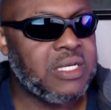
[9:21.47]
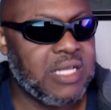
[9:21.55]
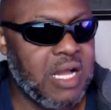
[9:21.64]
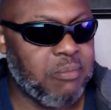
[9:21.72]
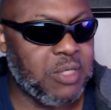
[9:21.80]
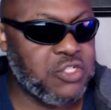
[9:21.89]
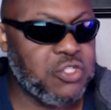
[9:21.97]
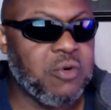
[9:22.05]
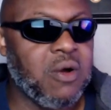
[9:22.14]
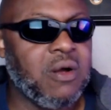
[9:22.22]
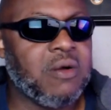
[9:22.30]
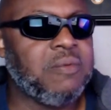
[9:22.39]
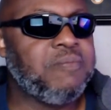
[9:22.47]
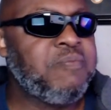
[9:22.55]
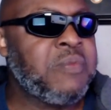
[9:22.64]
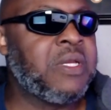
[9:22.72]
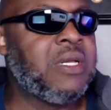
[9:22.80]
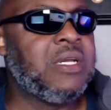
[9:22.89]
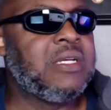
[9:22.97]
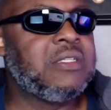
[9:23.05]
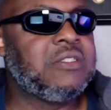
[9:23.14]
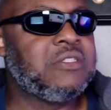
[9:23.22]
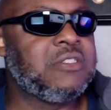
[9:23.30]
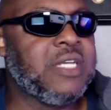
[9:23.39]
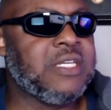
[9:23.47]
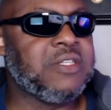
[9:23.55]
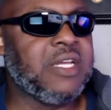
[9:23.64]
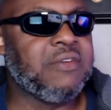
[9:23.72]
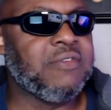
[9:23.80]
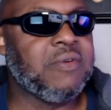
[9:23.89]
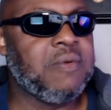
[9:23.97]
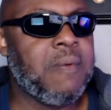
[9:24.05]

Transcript: God bless you all. Stay safe.